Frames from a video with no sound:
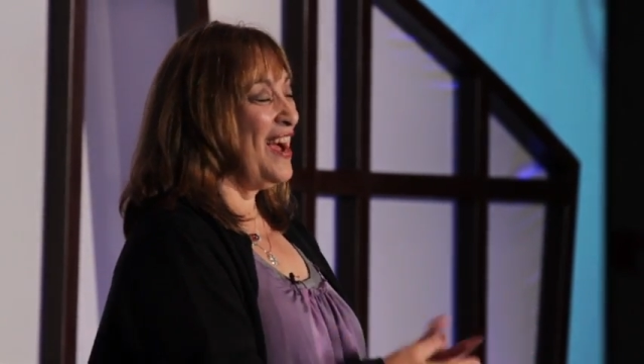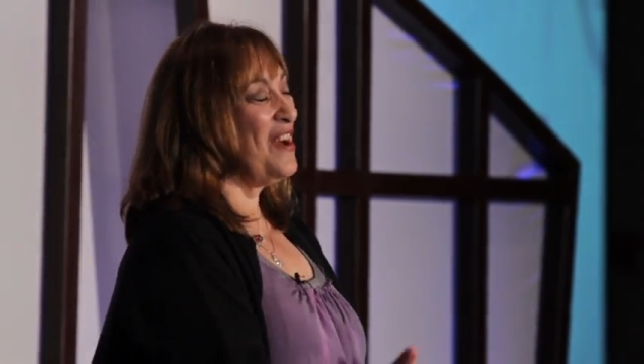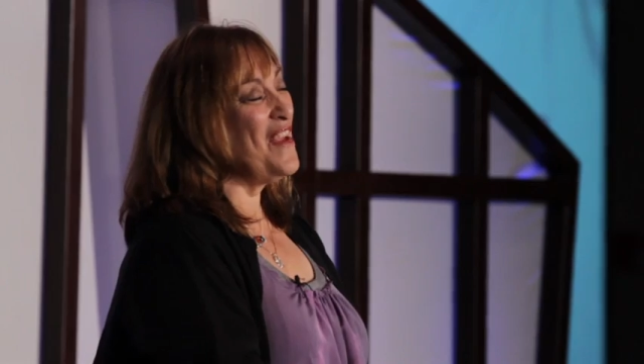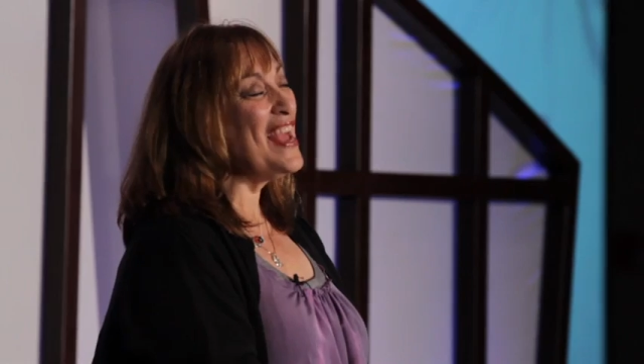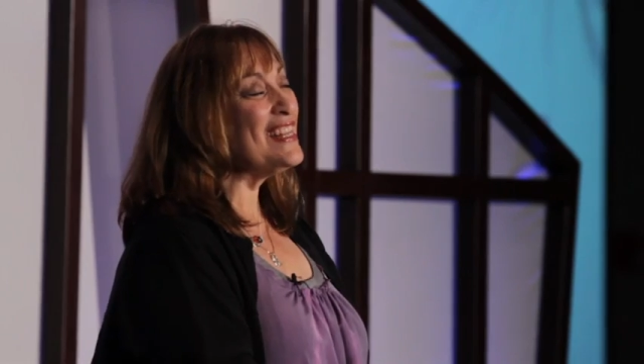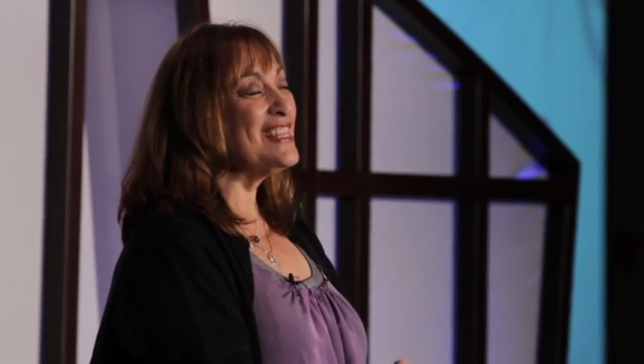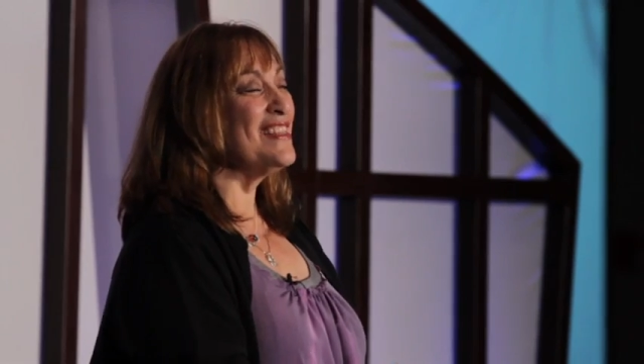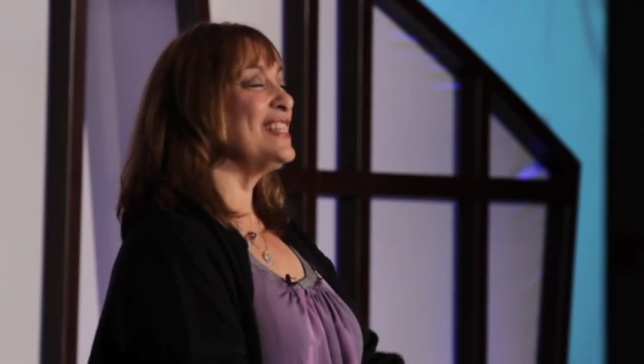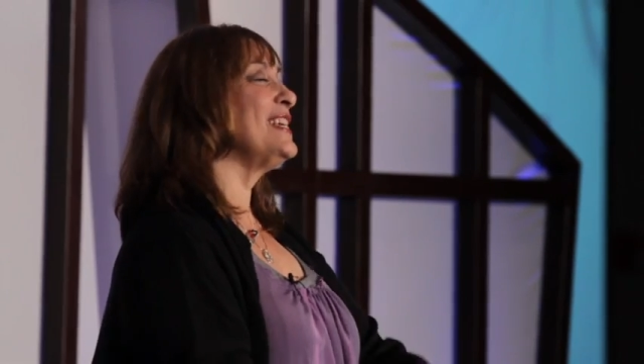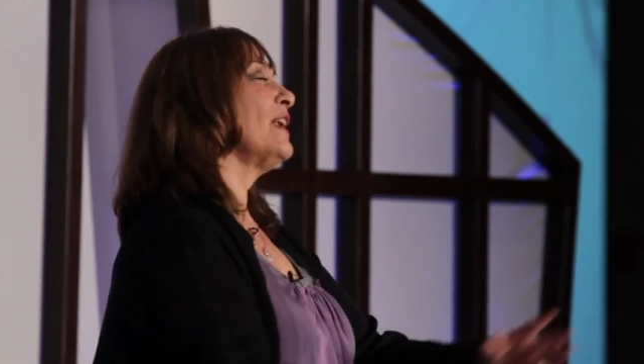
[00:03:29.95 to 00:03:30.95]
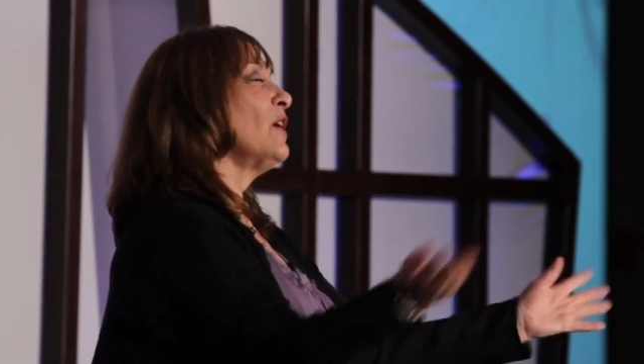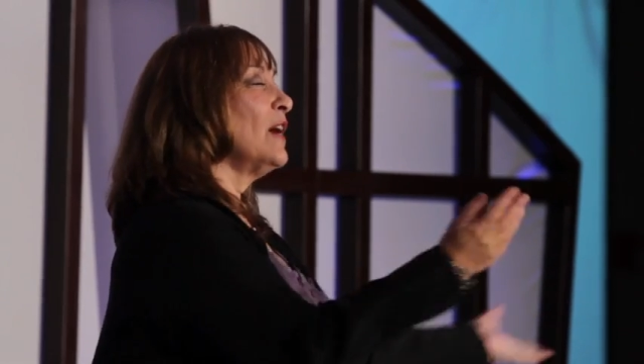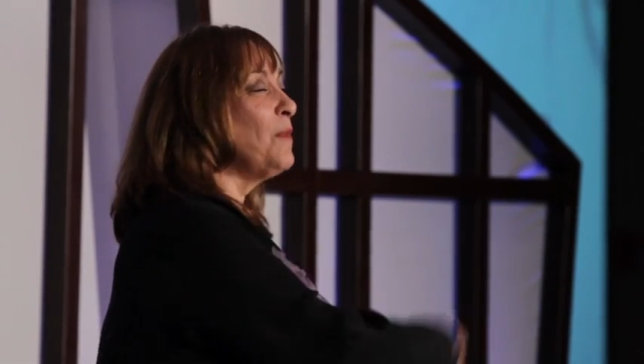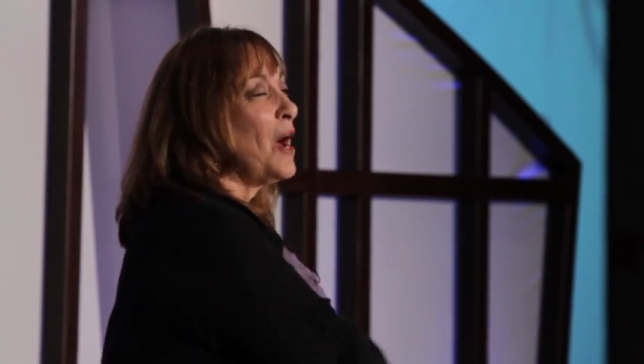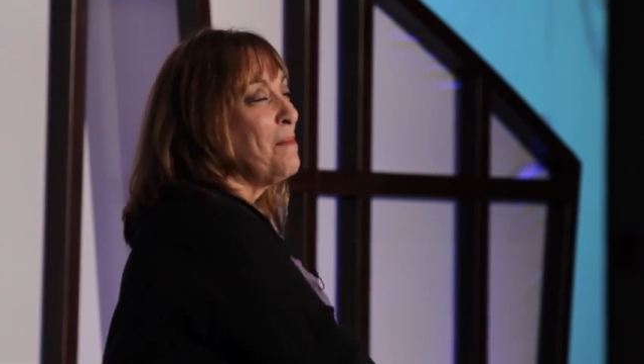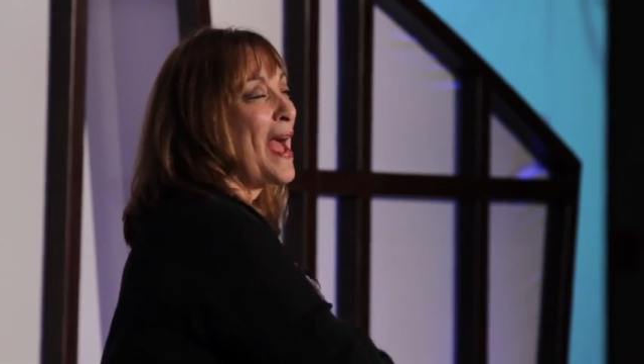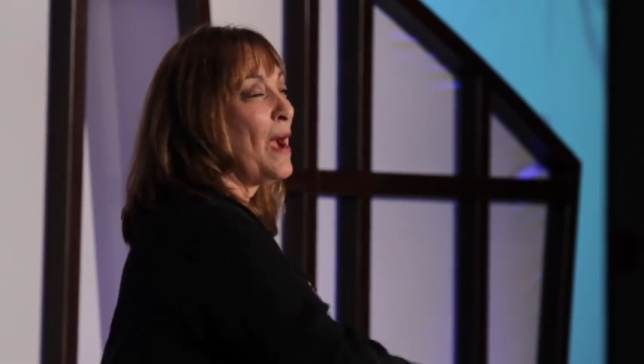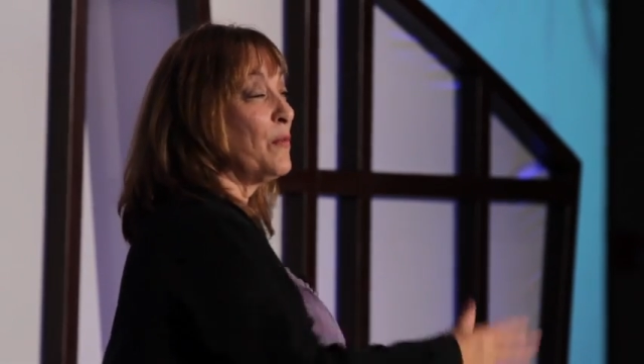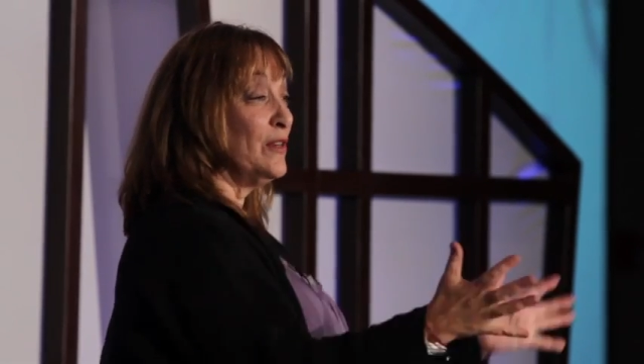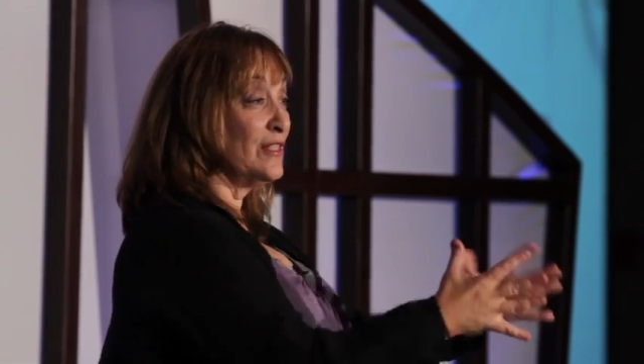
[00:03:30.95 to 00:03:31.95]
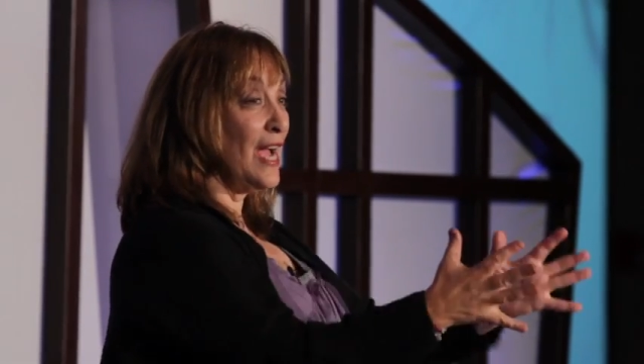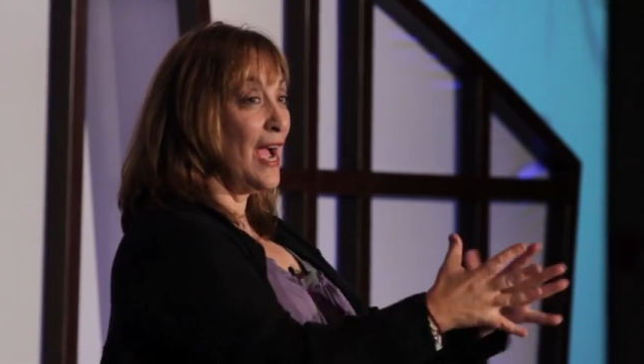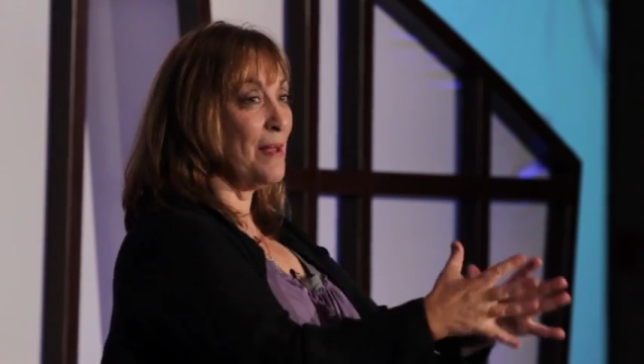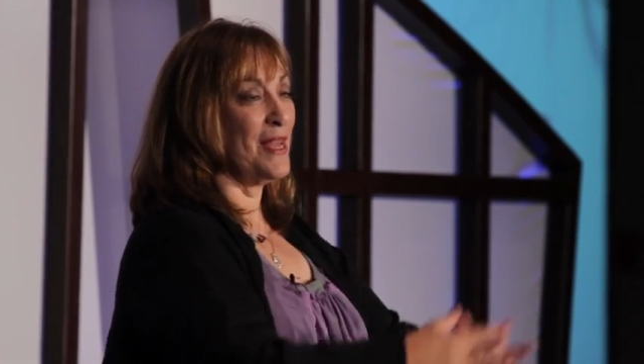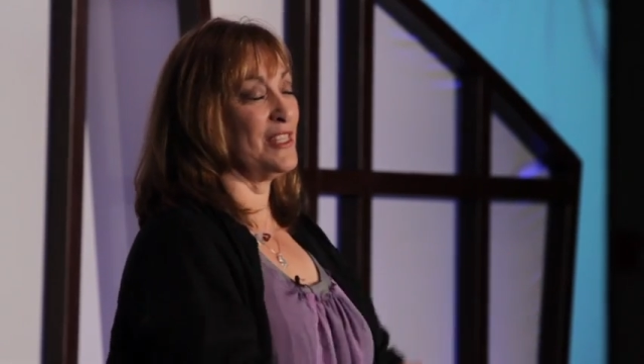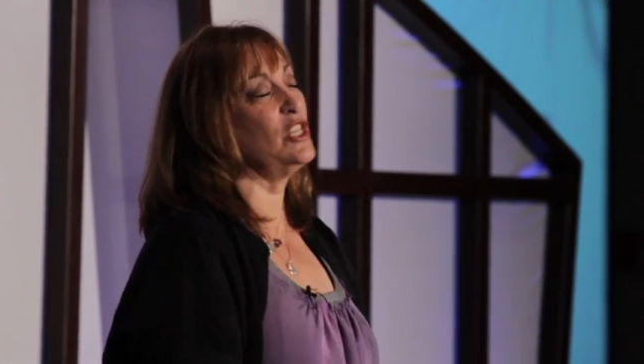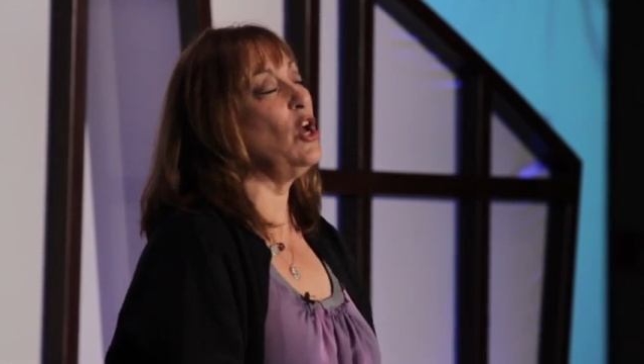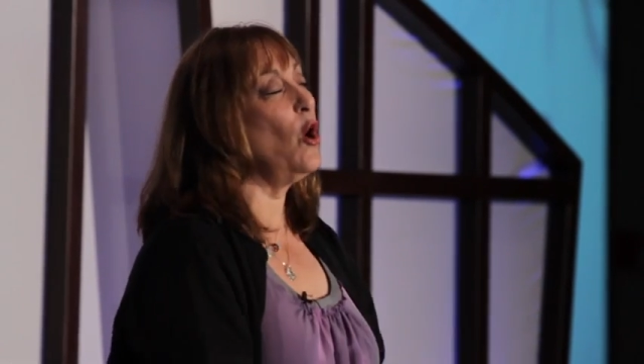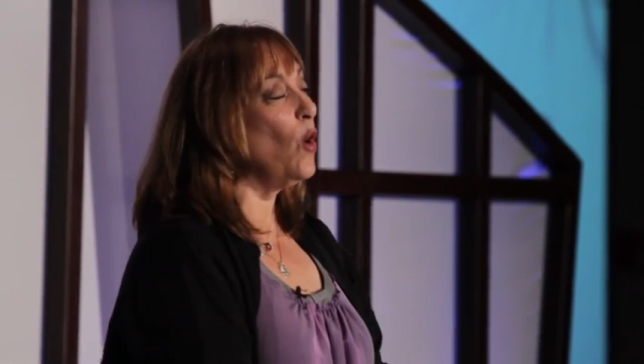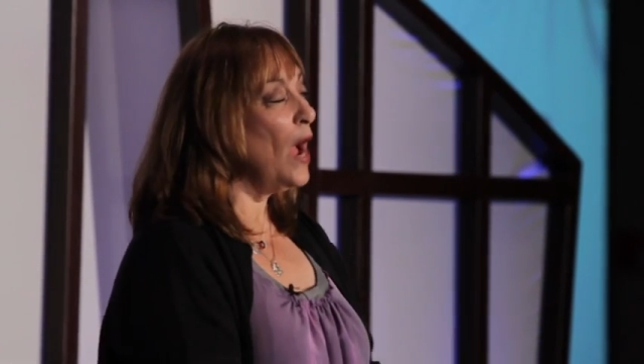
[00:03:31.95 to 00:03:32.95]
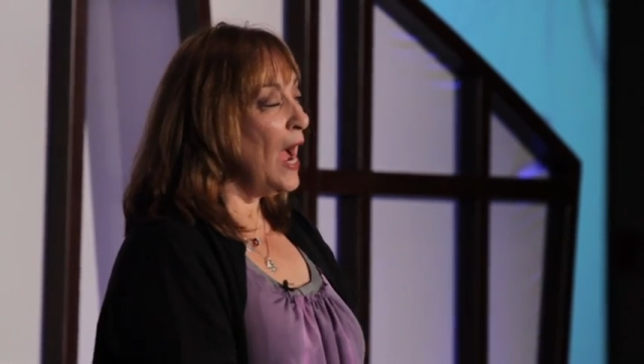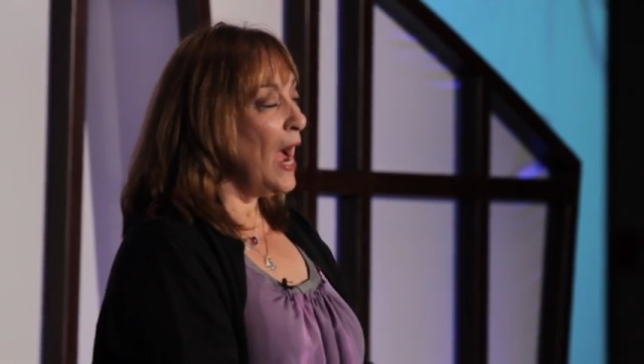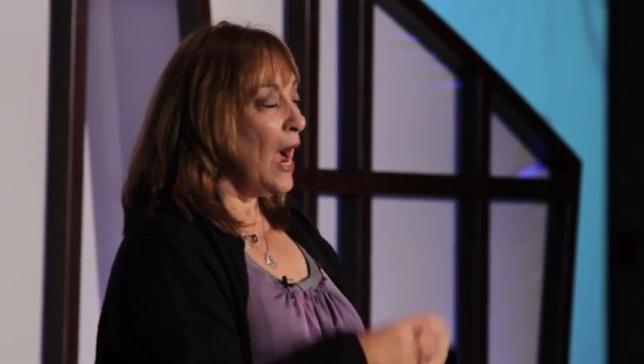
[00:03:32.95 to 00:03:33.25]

events, and they said, oh, come on back, old timers. So